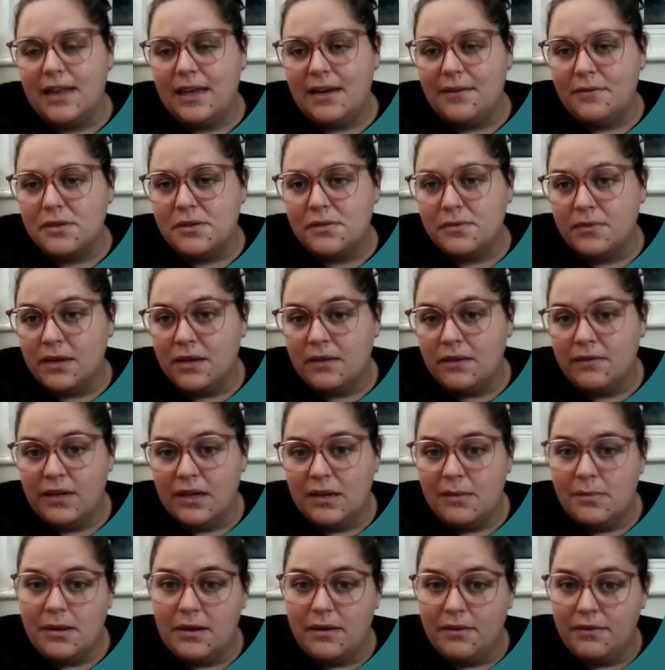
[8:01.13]
there is really,
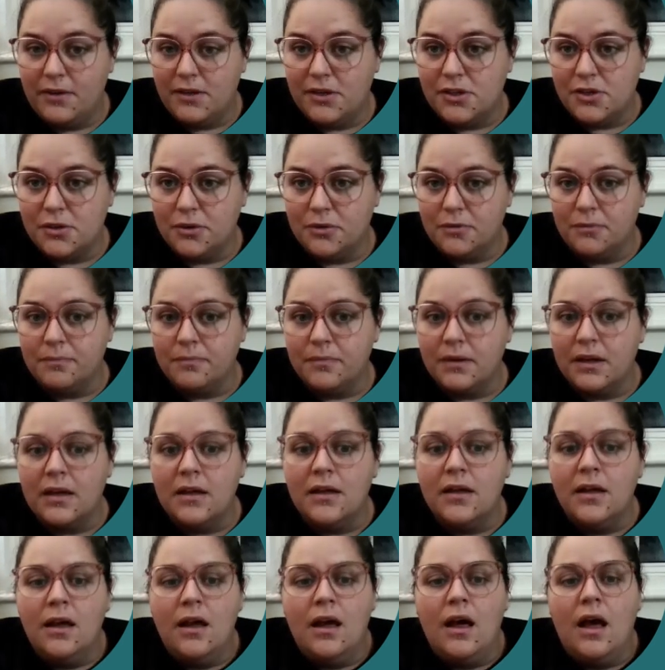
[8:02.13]
really beneficial.
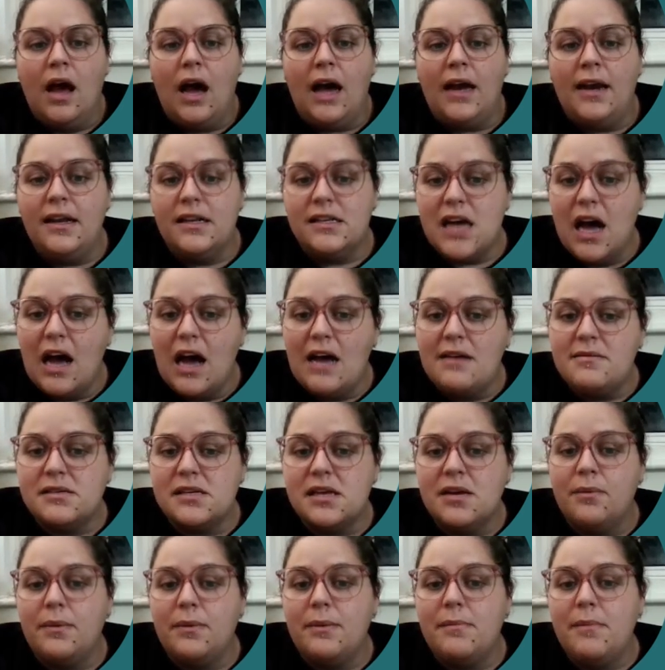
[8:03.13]
And at times
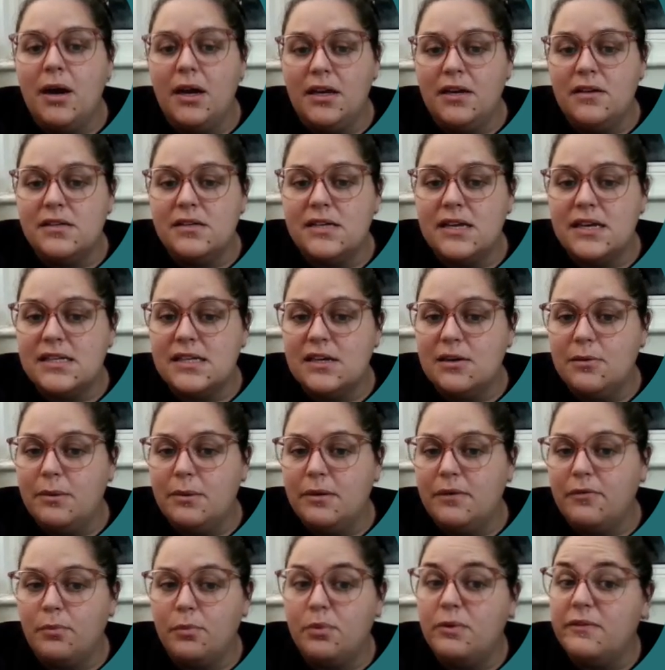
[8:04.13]
we might use it as a little bit
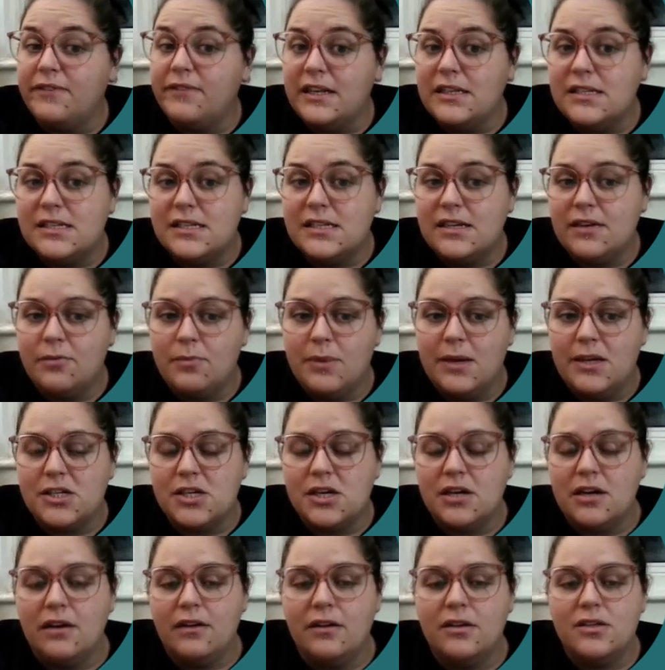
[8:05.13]
of a preventative
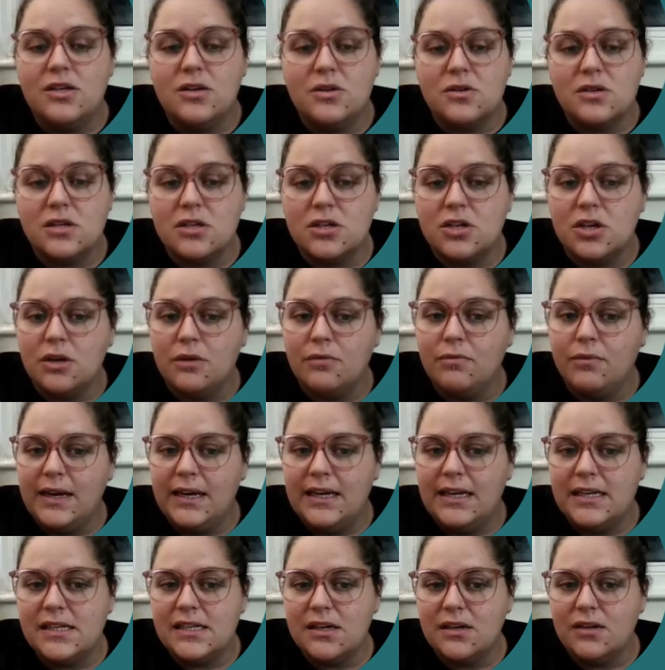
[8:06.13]
measure. Dogs that show
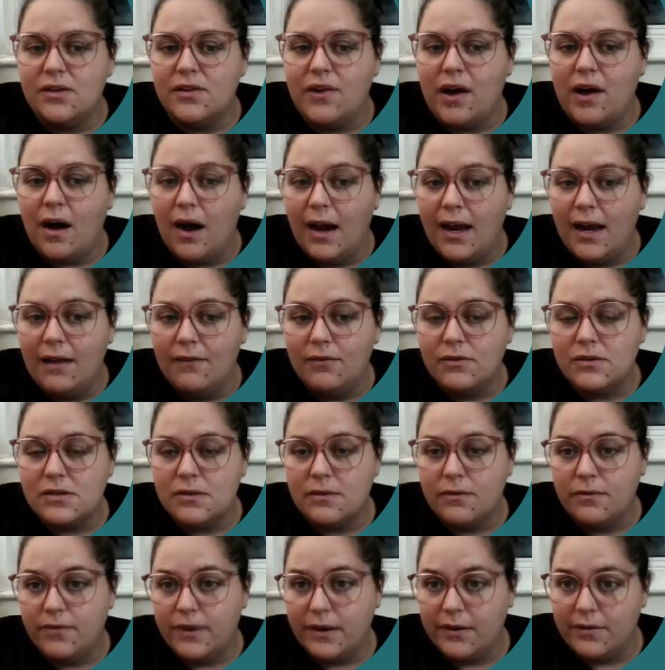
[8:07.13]
really sort of high levels of
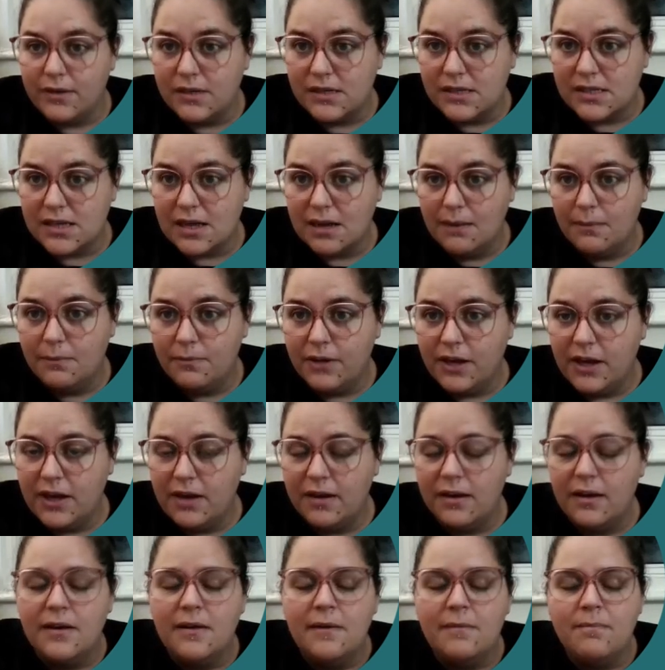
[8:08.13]
fear and discomfort,
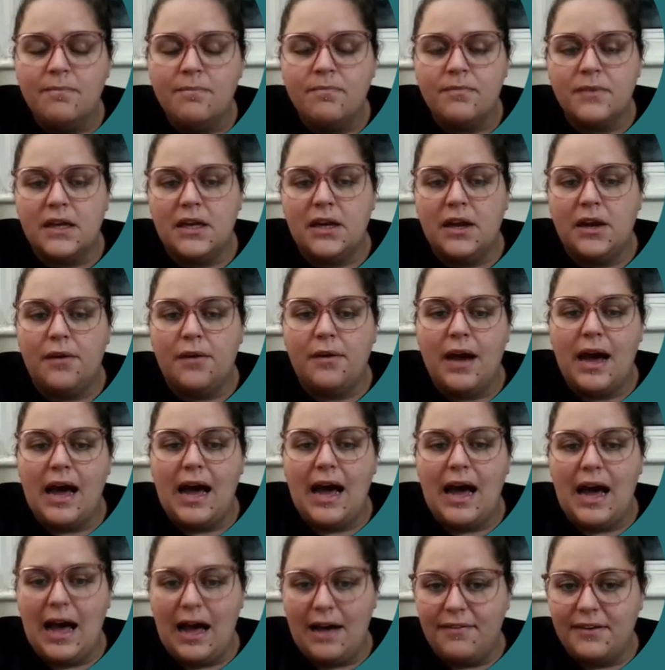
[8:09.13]

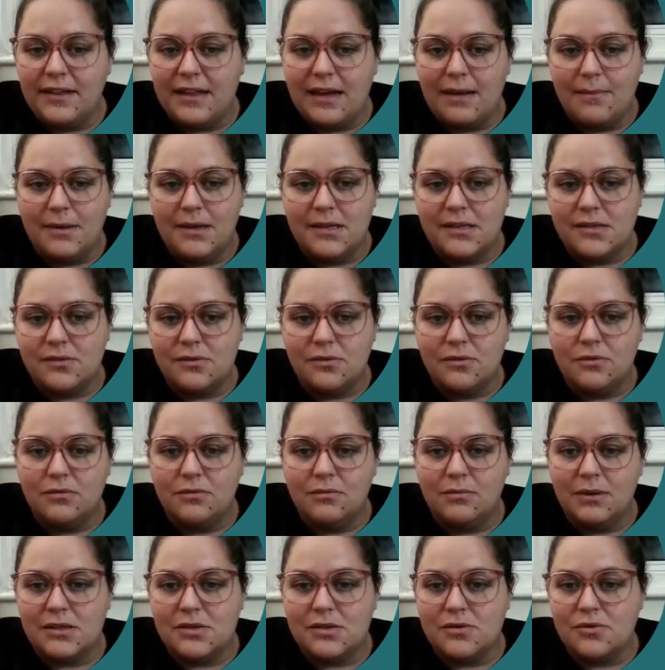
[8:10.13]
having that muzzle
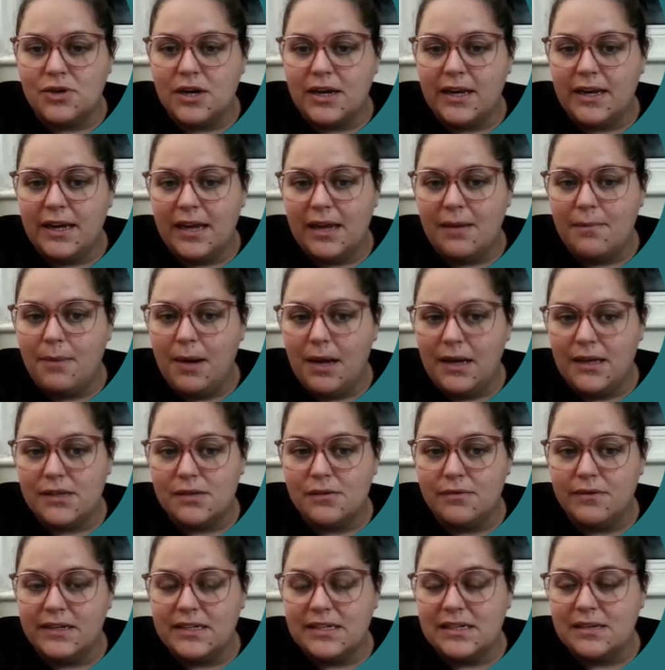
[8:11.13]
training in place
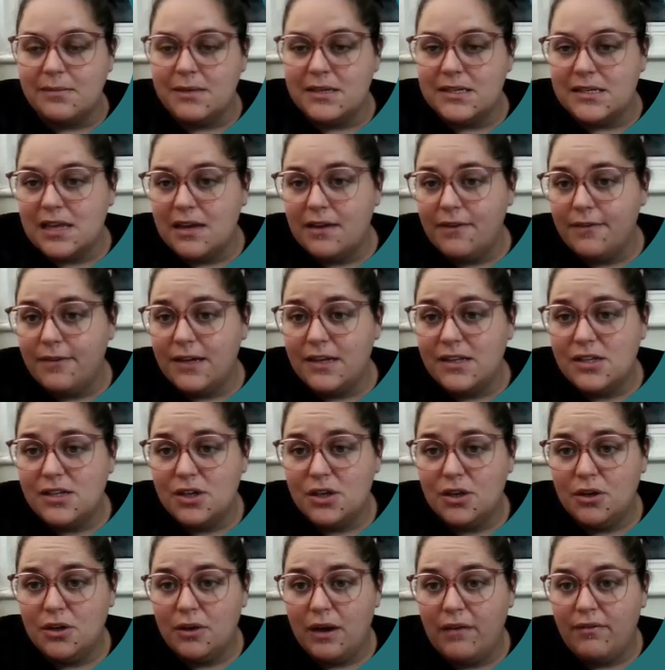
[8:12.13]
already means that if they
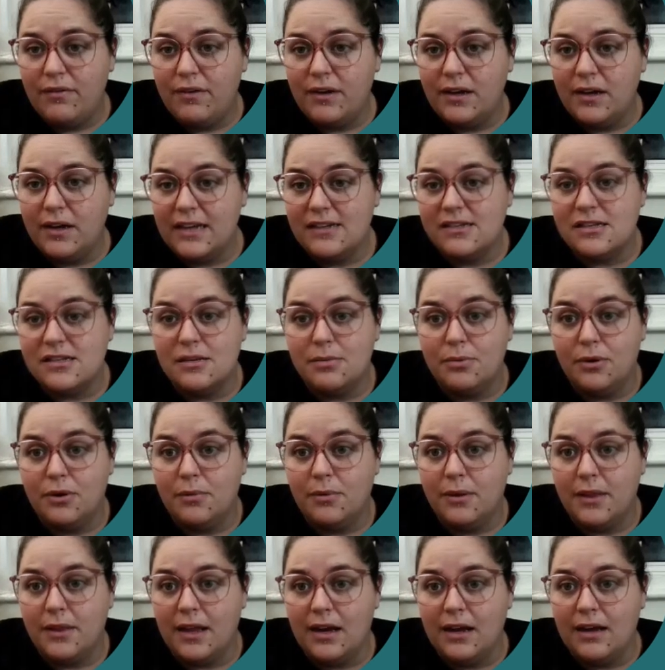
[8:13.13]
do ever get to the point
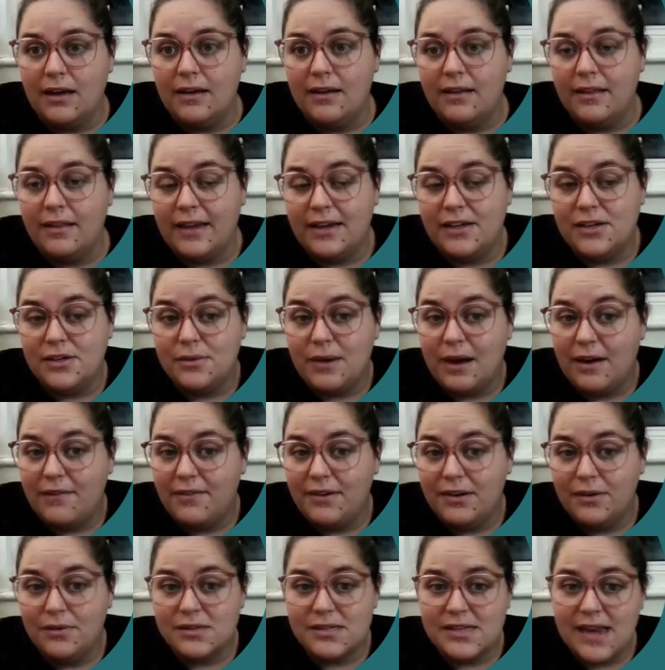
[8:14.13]
where they do have a
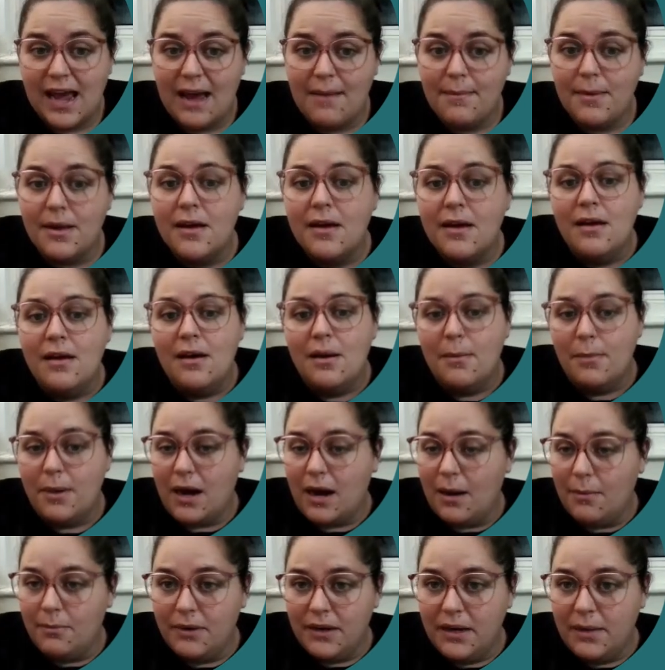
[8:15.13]
little snap,
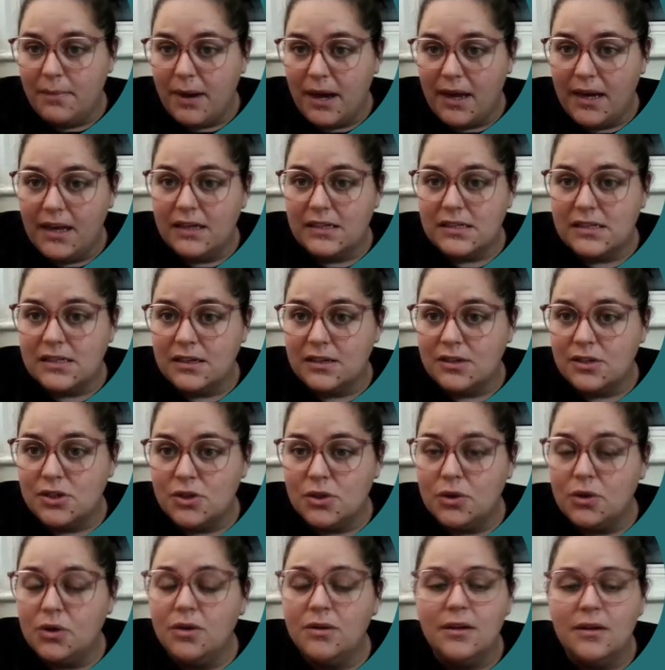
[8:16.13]
become really panicked and
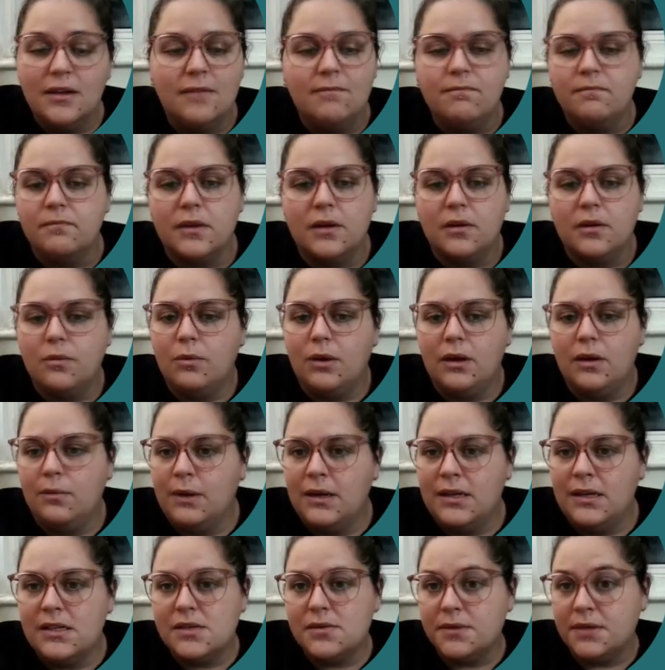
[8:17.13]
unsure, well,
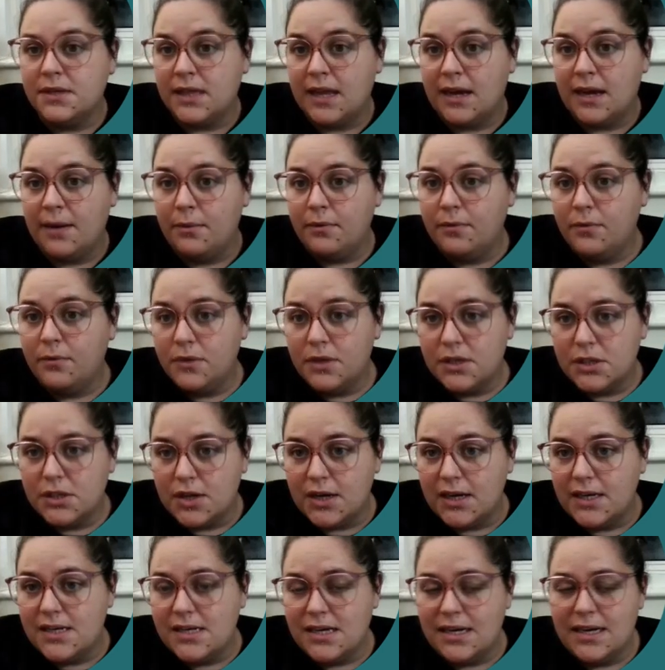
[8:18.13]
it's already there. We've already
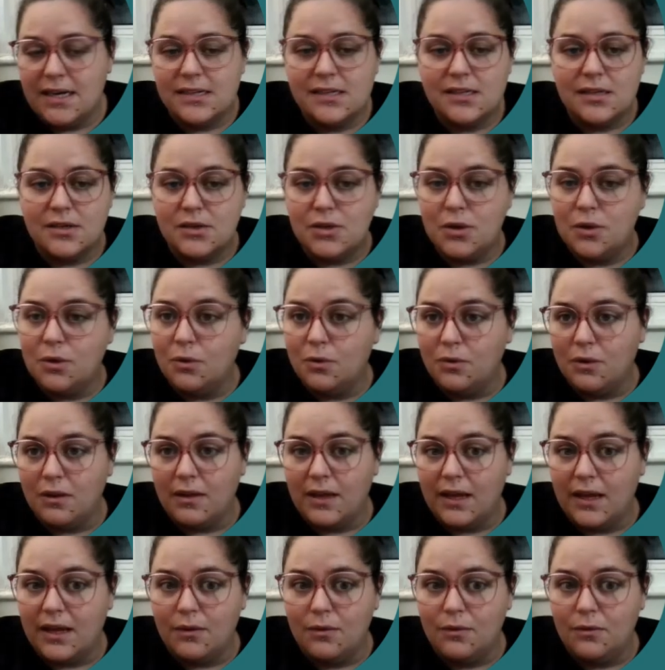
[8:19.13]
trained it. It's a tool that
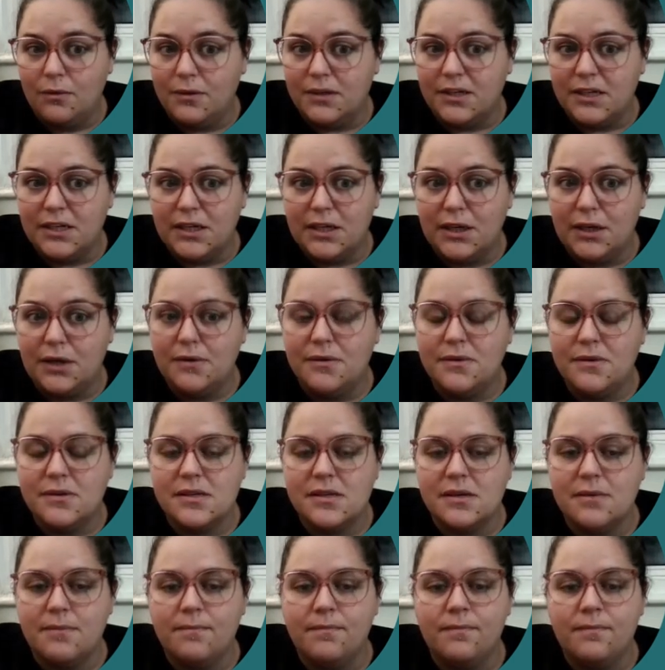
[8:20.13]
they can already use.